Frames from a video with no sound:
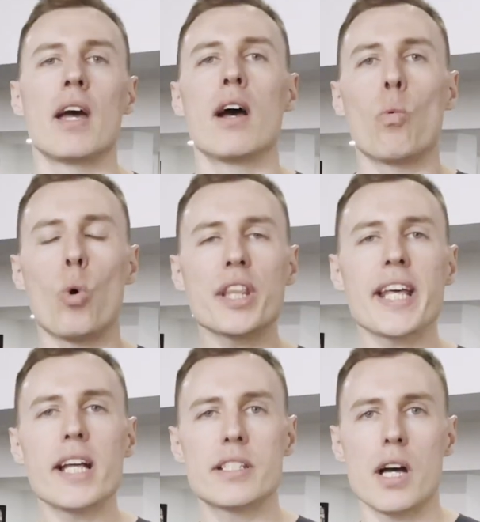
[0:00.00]
What
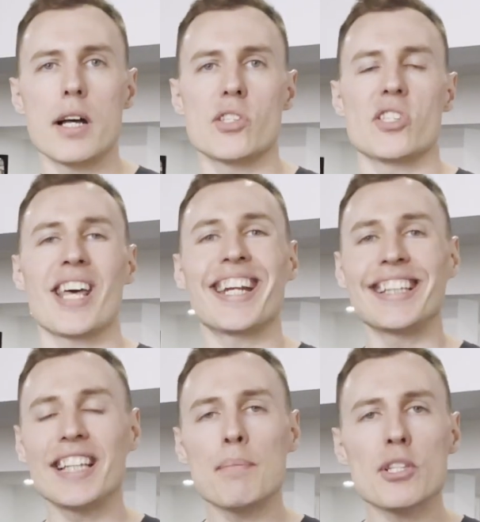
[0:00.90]
that does is that it
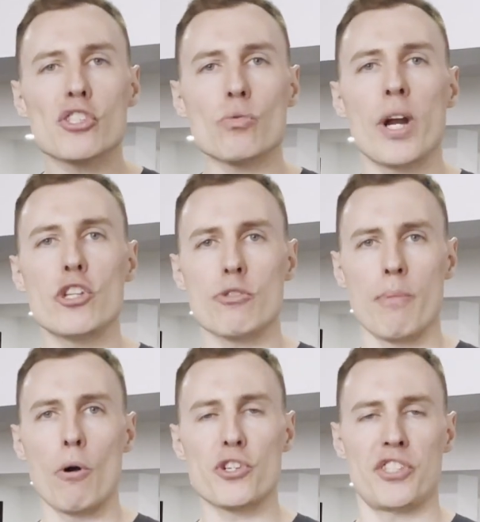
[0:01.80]
limits the range of
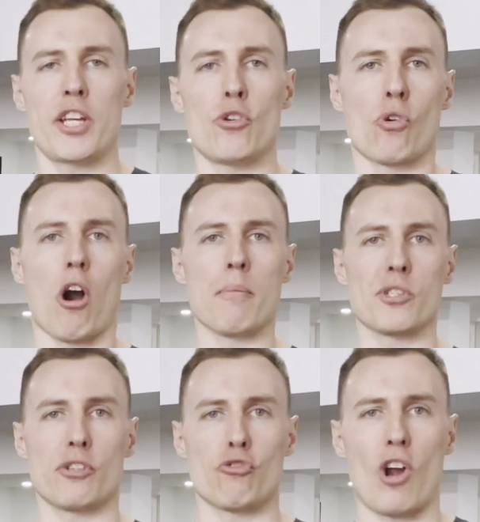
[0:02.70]
motion that your
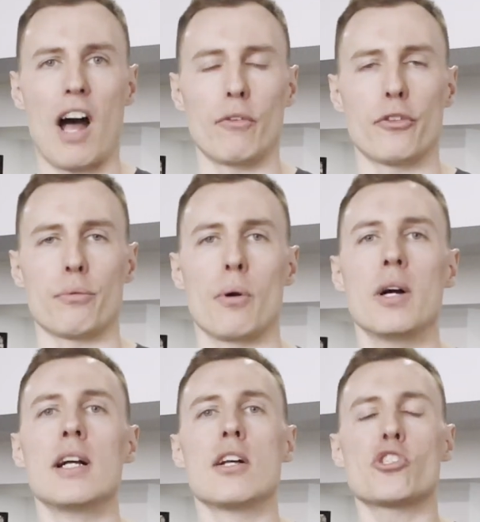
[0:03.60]
arms can travel through.
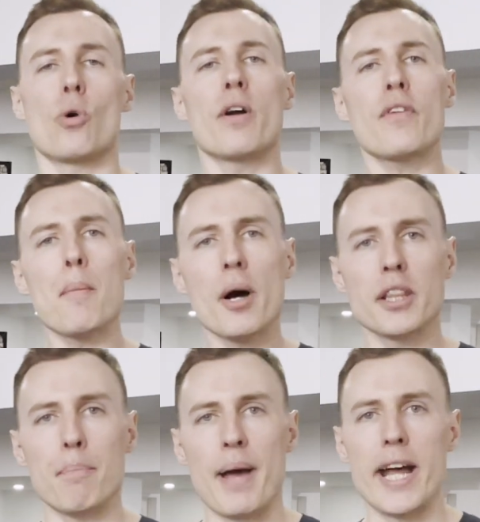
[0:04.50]
So if I'm on
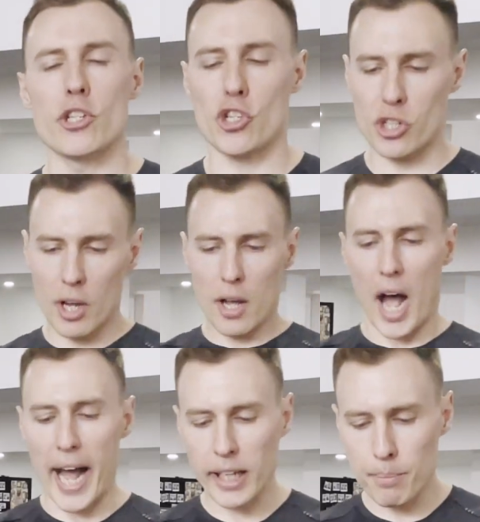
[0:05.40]
the bench,
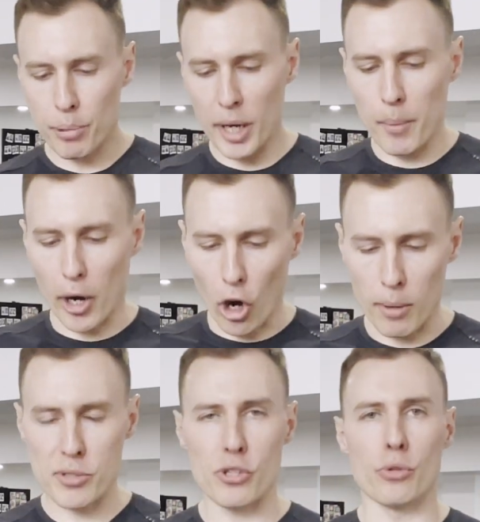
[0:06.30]
I can bring my
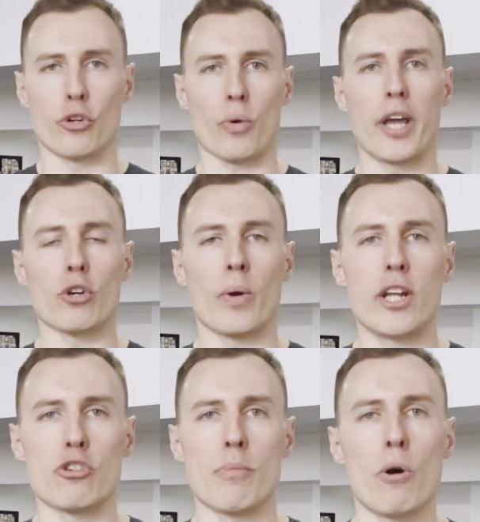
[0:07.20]
arms through a greater
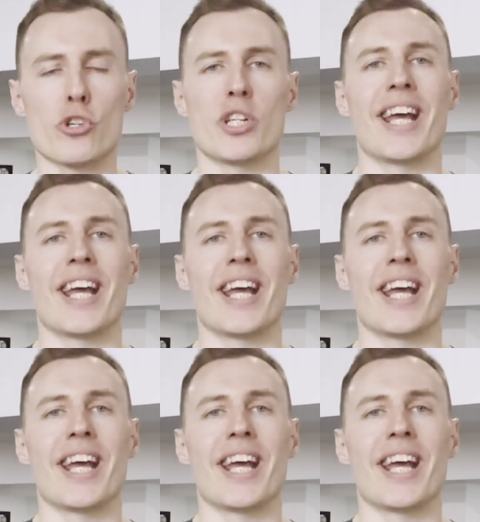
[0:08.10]
range of motion.